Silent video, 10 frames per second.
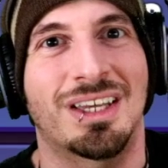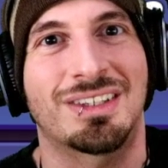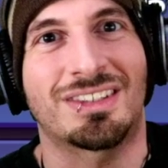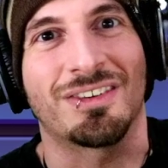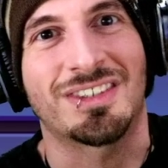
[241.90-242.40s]

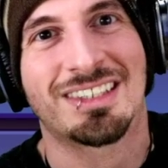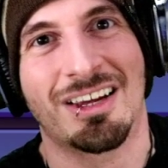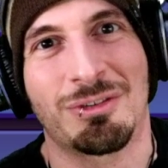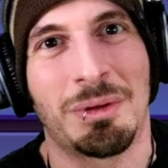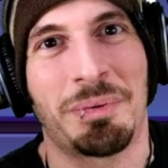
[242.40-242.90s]
other stuff
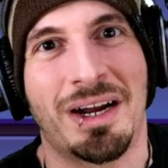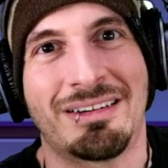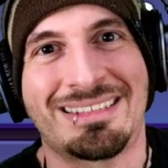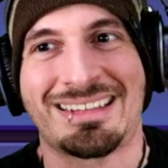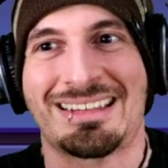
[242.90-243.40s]
aside from the
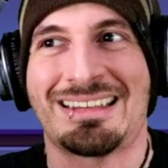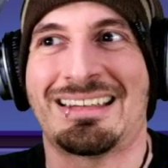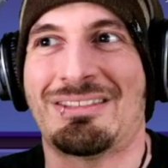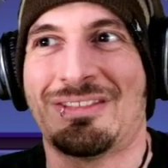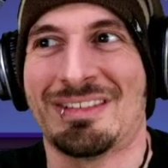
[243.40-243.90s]
pirates because I
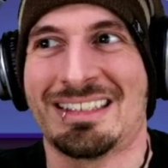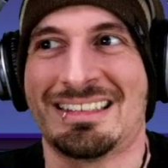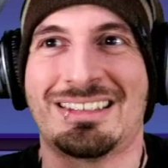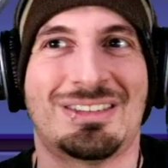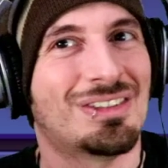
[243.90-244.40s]
need
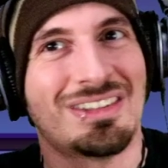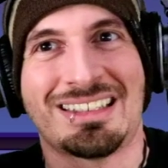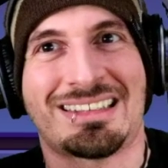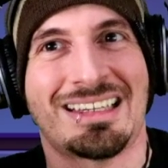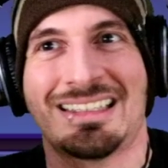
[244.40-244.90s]
to do
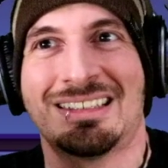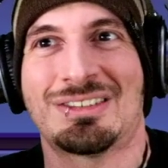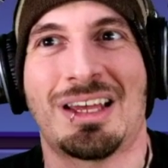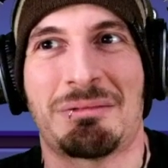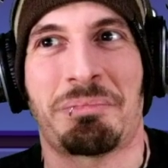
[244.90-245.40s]
this thing, and
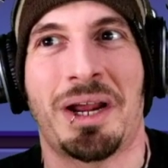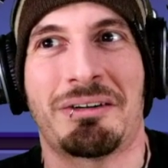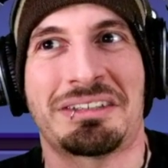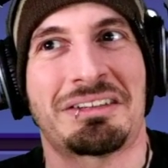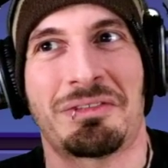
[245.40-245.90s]
there's not
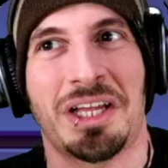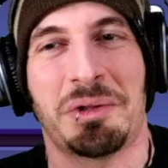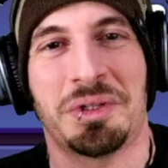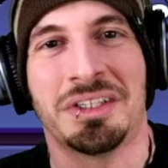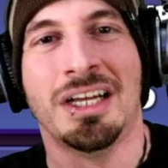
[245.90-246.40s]
pirates
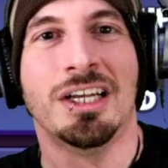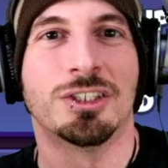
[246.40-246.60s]
available.